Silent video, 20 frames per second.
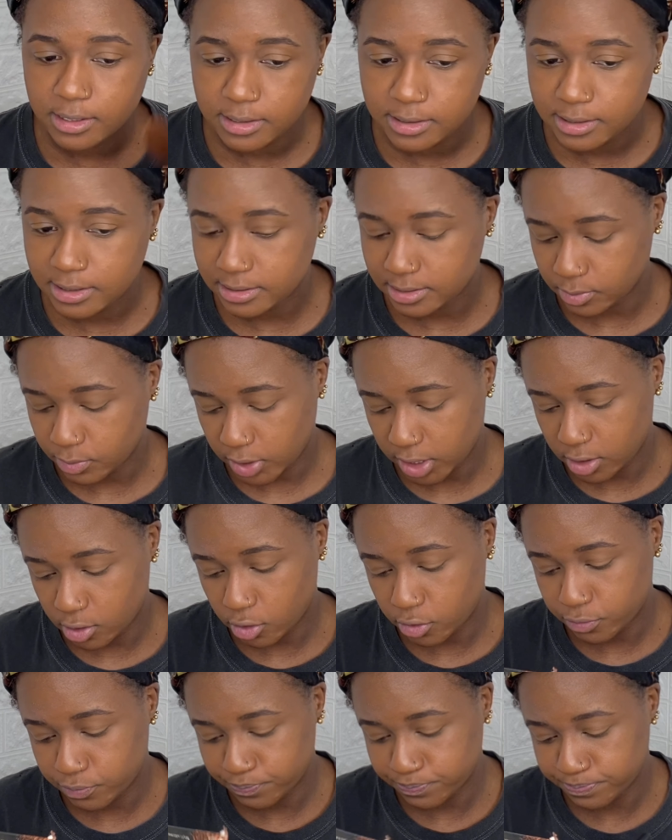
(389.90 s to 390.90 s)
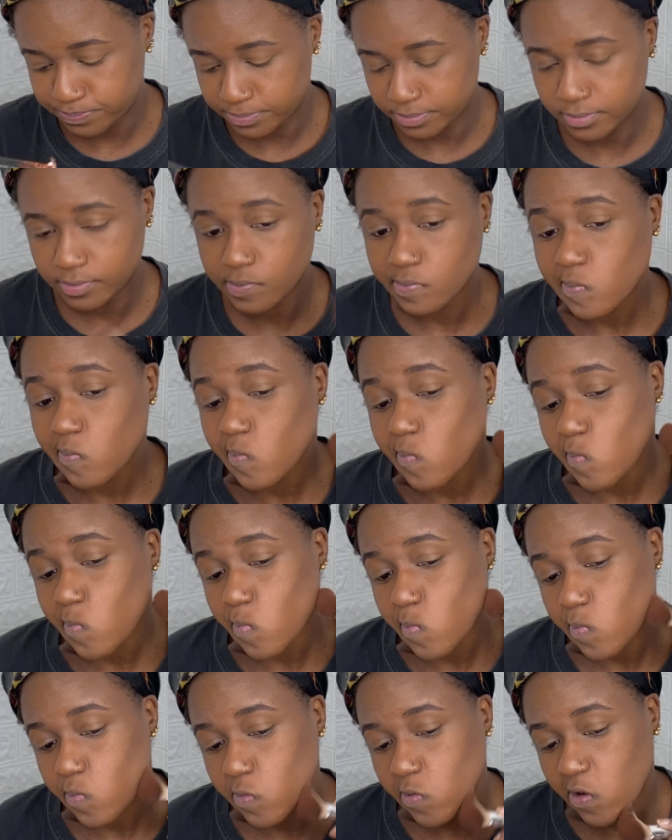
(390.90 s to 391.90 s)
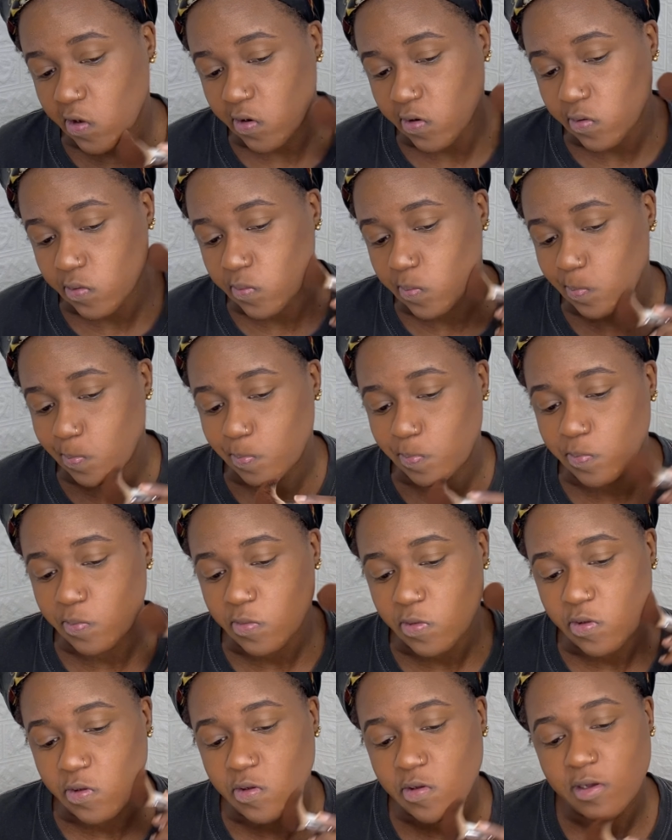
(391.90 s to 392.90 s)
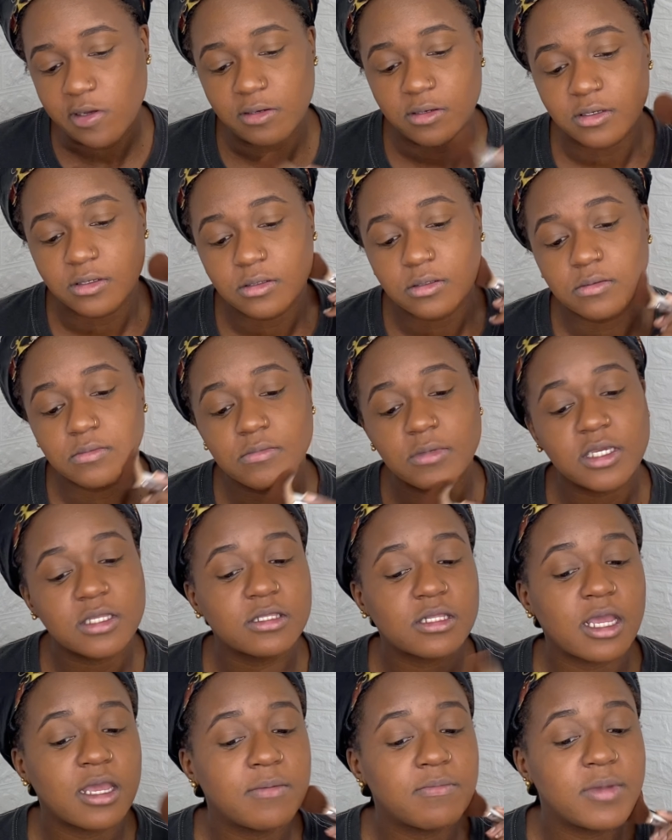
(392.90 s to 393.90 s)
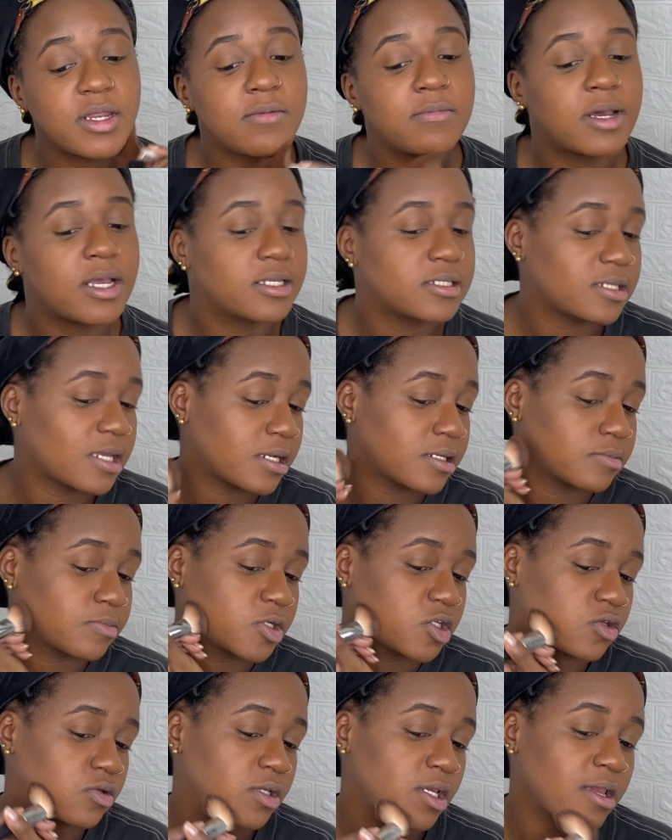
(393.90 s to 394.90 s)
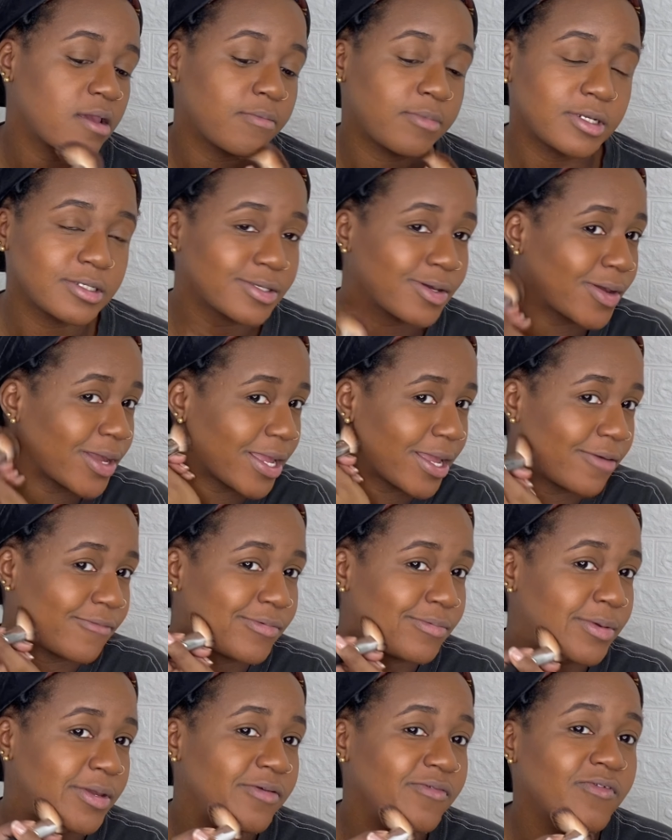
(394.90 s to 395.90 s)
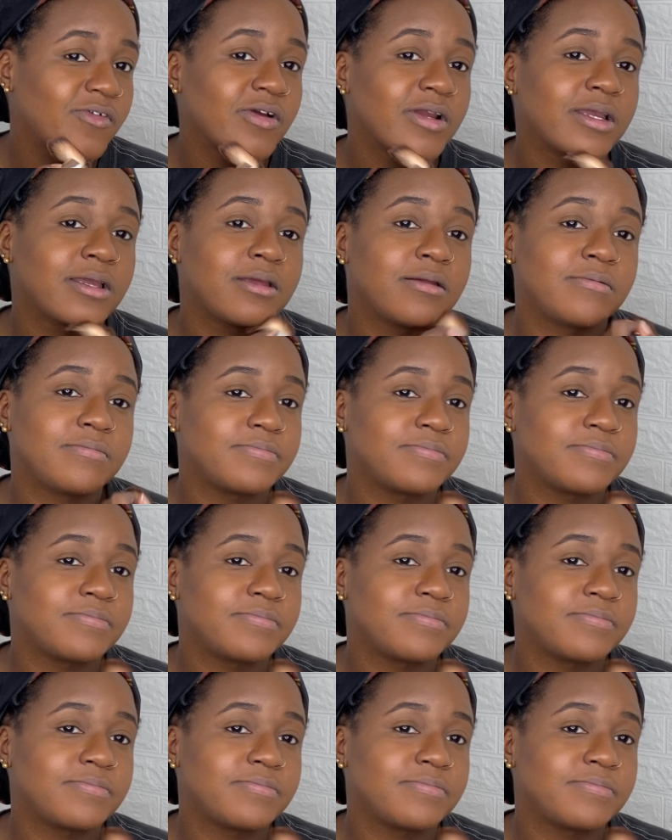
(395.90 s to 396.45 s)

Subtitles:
it's the way to go. Gotta make that minimize out as much as you can, but it's okay having a big forehead.